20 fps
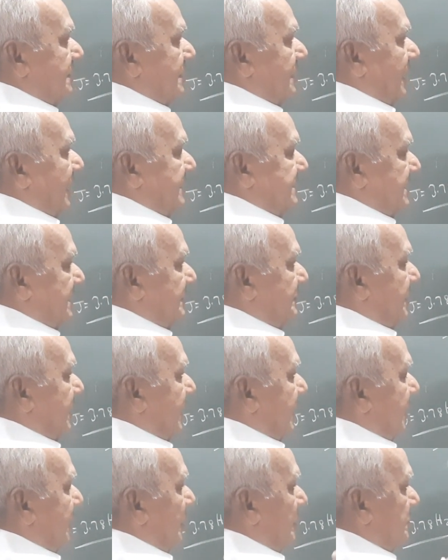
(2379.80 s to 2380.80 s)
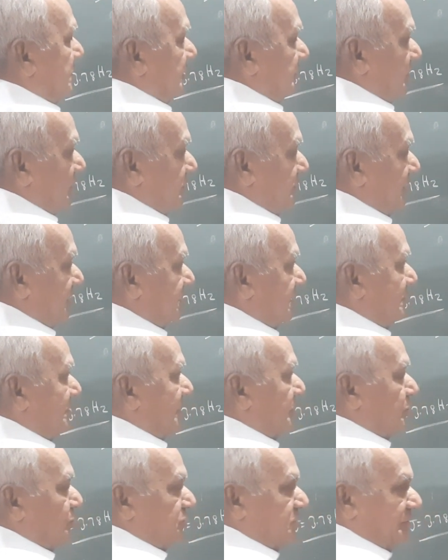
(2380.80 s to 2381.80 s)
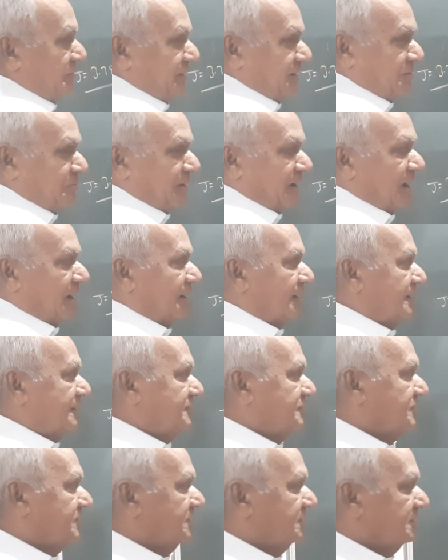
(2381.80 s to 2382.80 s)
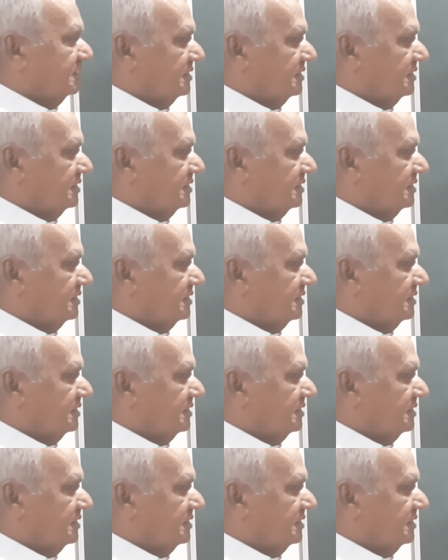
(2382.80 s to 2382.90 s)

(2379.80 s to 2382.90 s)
I said we have recorded the spectrum at 270 megahertz.